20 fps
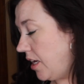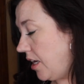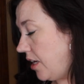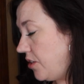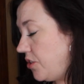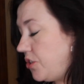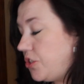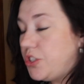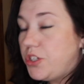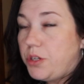
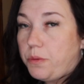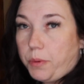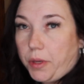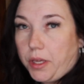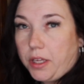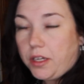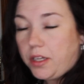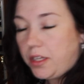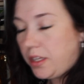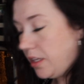and
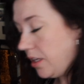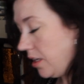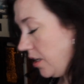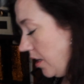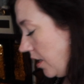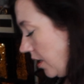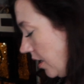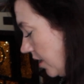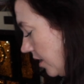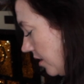shipping.
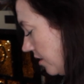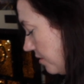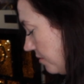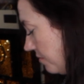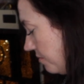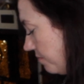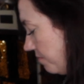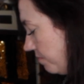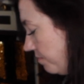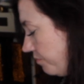
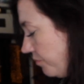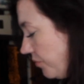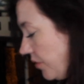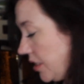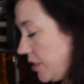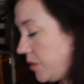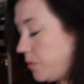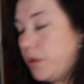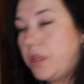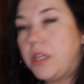
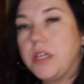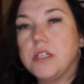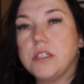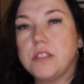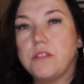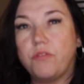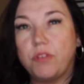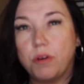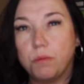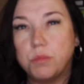This one
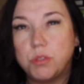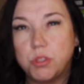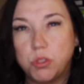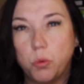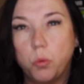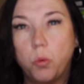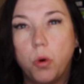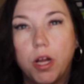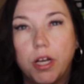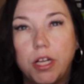is from
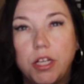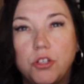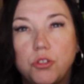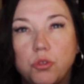Suwanee,